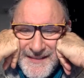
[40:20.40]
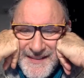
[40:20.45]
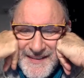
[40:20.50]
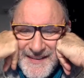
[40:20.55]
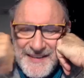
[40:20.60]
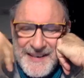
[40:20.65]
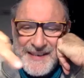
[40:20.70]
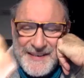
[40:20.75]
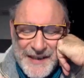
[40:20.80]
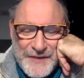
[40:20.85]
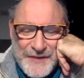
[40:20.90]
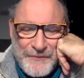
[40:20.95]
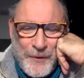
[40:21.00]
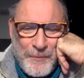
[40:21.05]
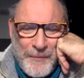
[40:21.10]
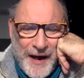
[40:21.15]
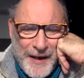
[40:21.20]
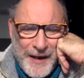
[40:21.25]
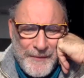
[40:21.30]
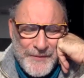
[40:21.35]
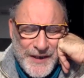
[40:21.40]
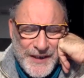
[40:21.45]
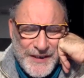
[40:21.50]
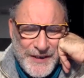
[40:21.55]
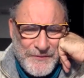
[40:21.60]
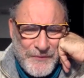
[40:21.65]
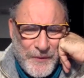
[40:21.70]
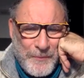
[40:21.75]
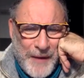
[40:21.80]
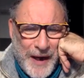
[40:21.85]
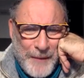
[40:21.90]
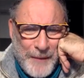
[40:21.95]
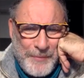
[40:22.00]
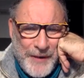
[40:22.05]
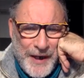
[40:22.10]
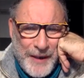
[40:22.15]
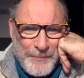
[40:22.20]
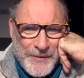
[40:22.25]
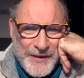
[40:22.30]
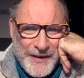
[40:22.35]
Now, this is from my
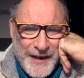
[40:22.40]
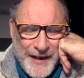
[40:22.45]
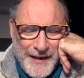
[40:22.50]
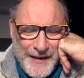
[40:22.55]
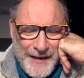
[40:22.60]
paper, yeah.